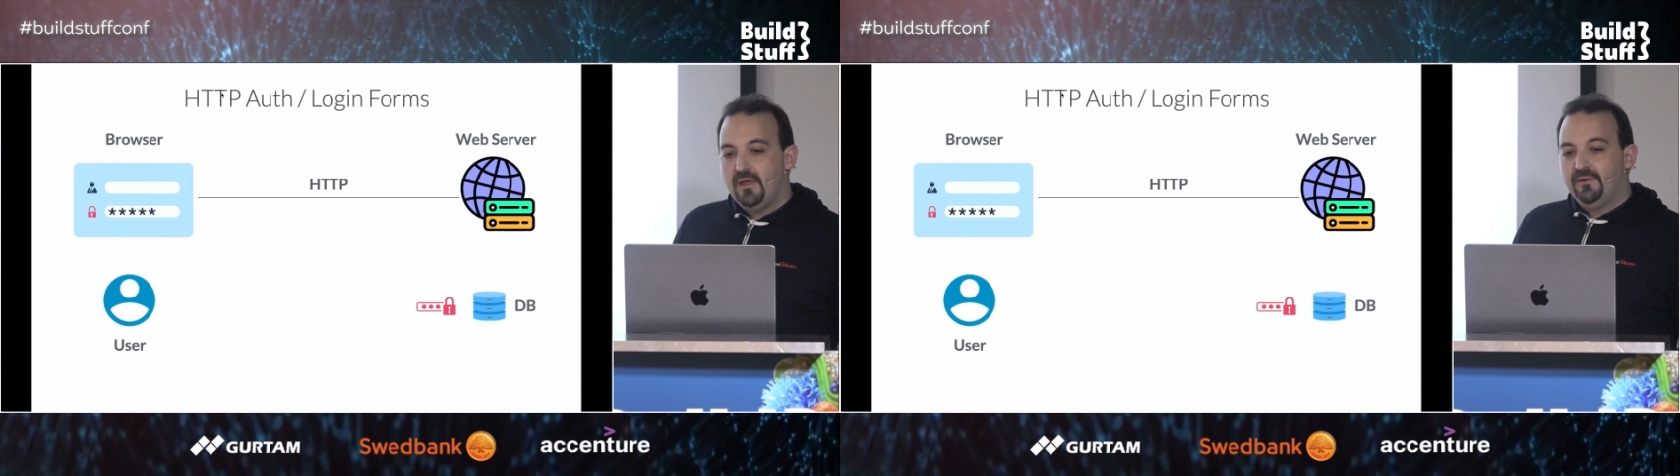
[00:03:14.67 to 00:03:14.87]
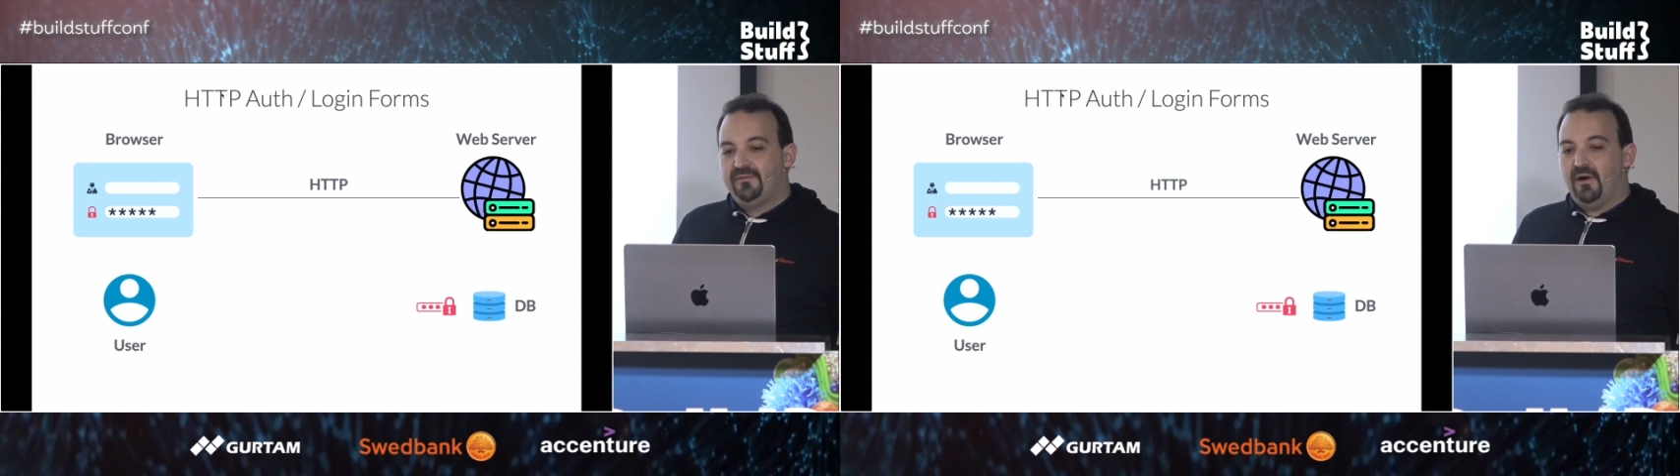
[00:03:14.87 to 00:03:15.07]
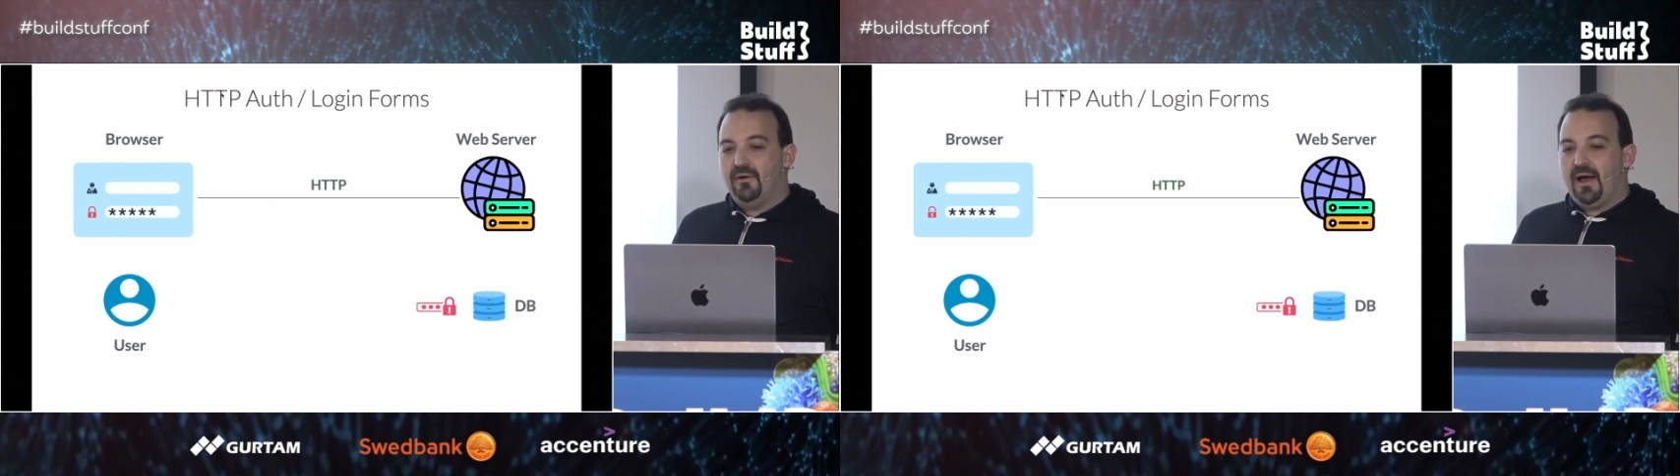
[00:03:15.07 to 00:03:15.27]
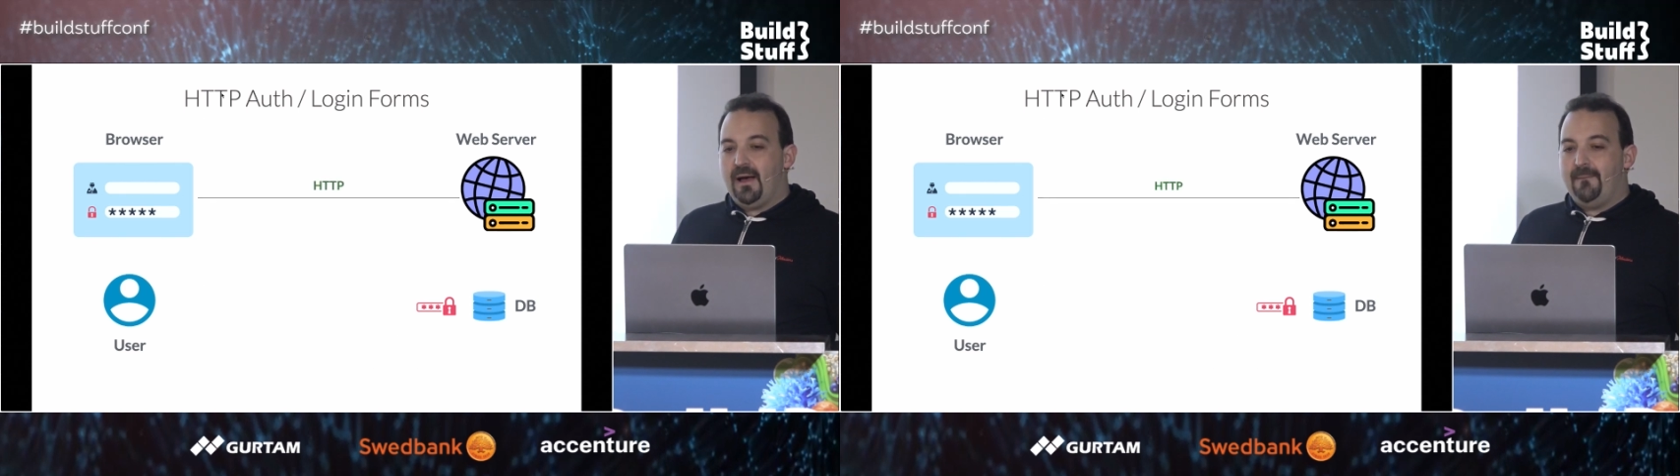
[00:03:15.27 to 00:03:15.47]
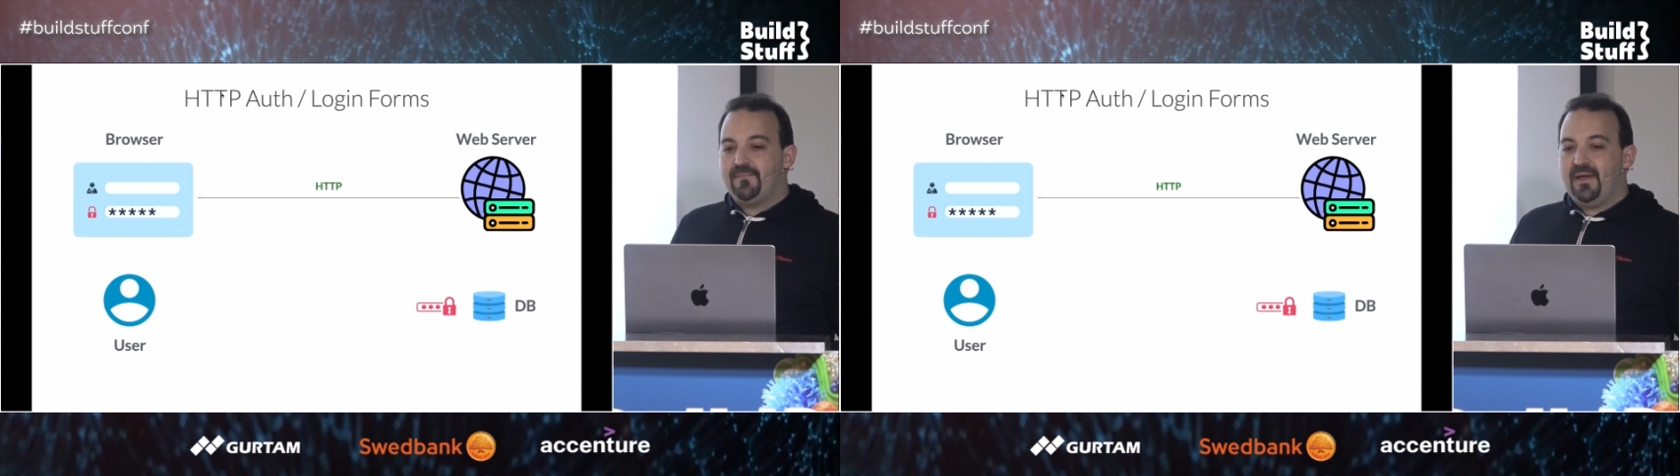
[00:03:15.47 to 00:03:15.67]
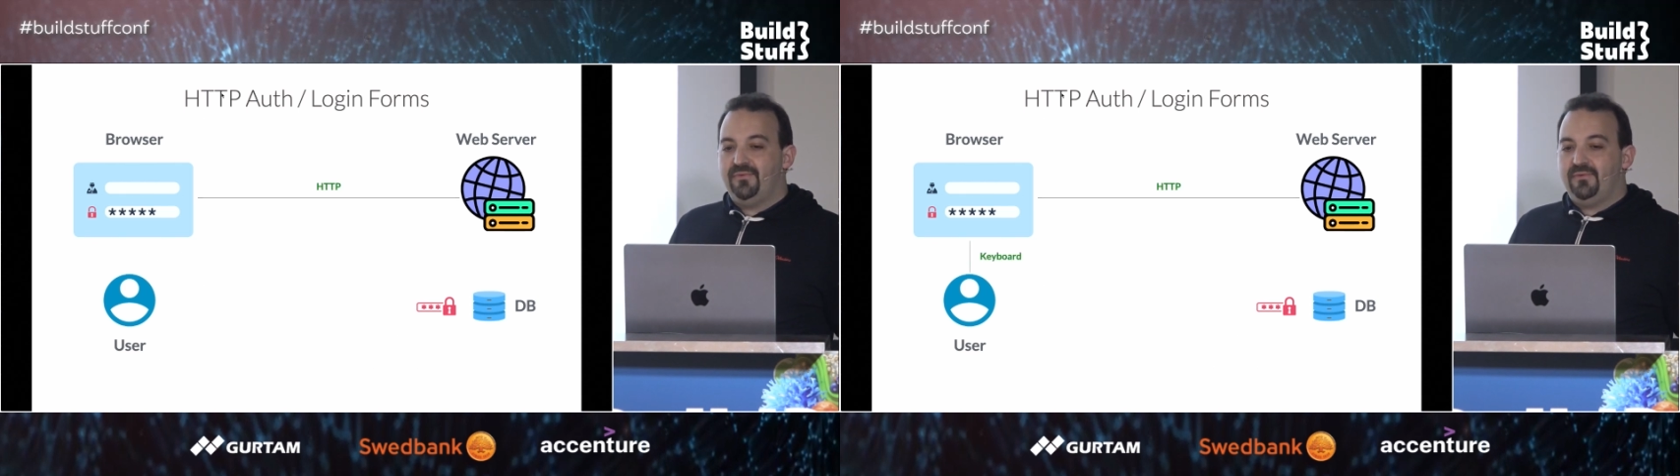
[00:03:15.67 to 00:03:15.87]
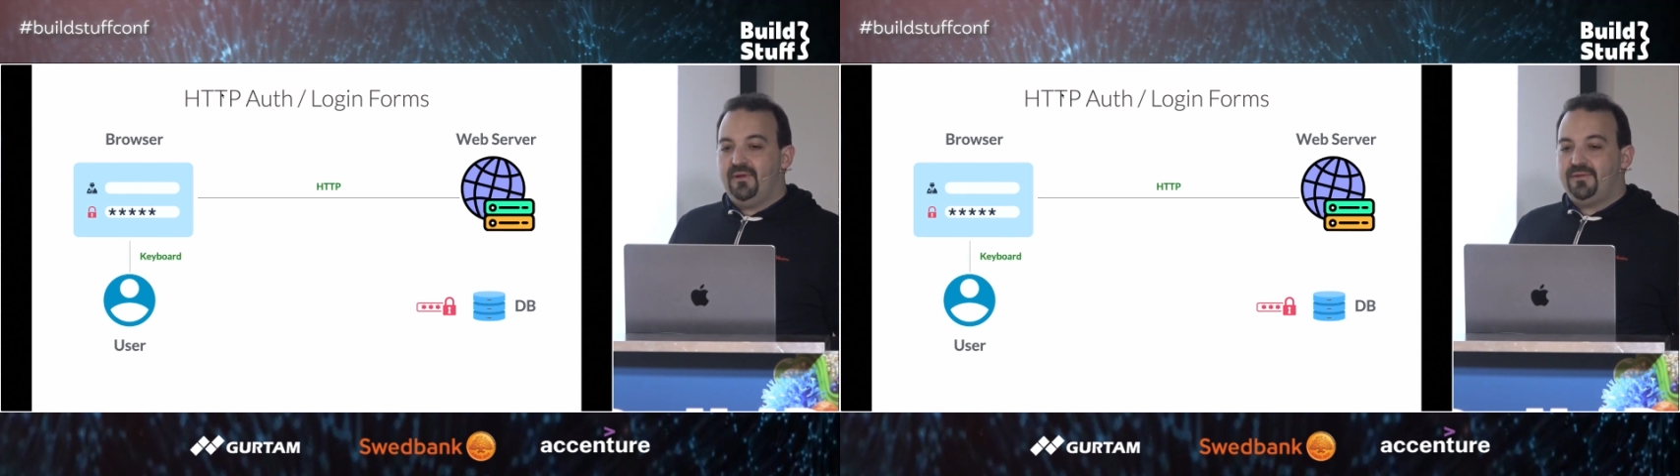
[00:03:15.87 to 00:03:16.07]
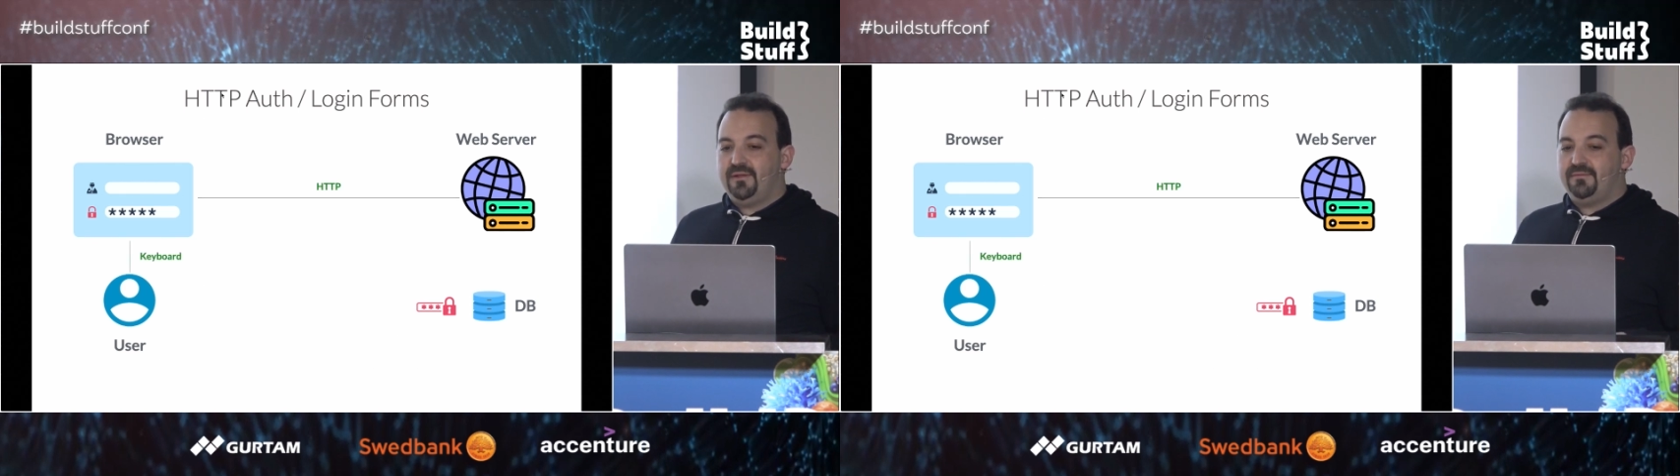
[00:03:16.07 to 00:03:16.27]
So, and
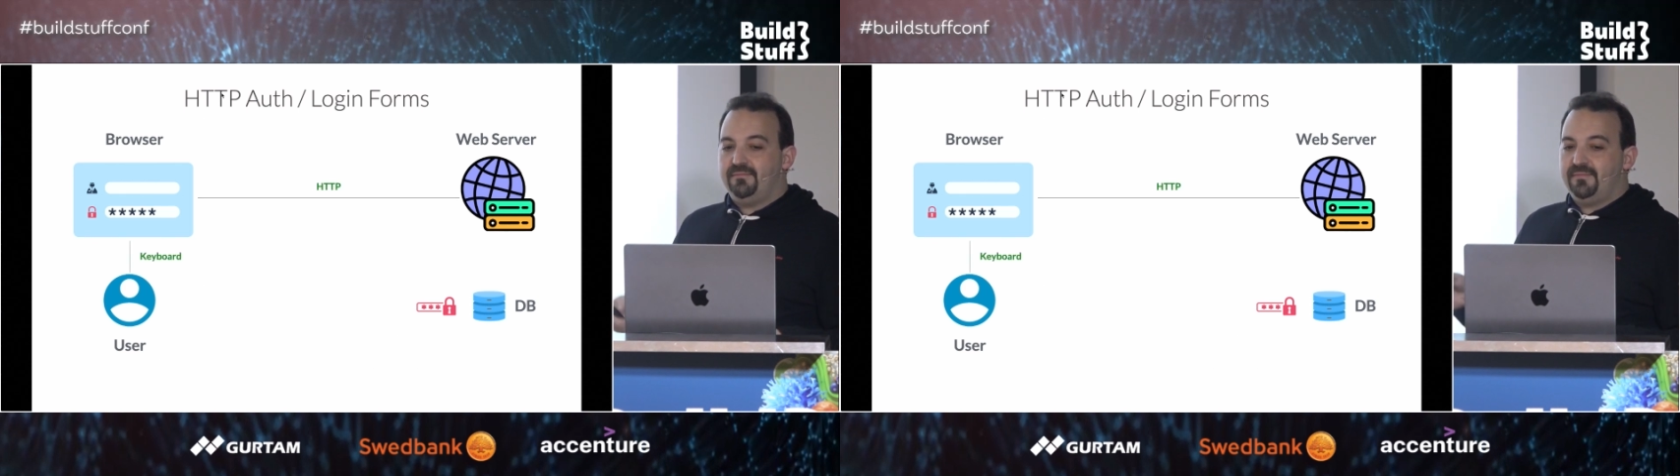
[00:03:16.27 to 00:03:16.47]
this is